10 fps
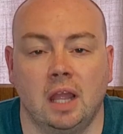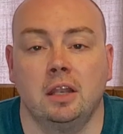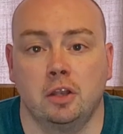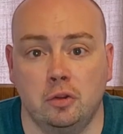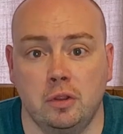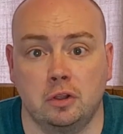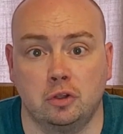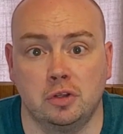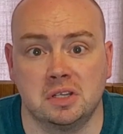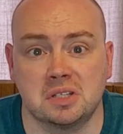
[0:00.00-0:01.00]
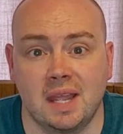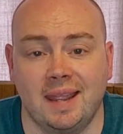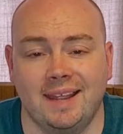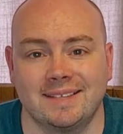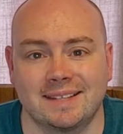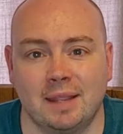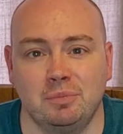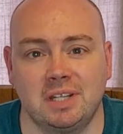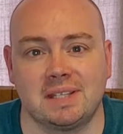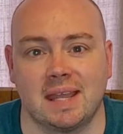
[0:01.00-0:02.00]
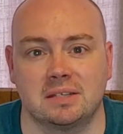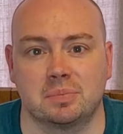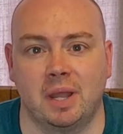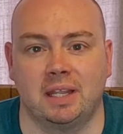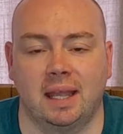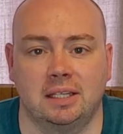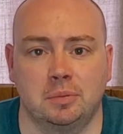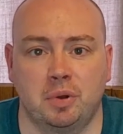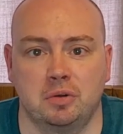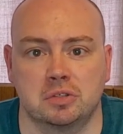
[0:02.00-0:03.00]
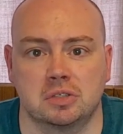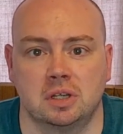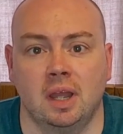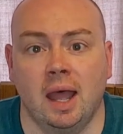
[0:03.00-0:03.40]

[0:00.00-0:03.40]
Now that the glue has set, it's time to test my catapults.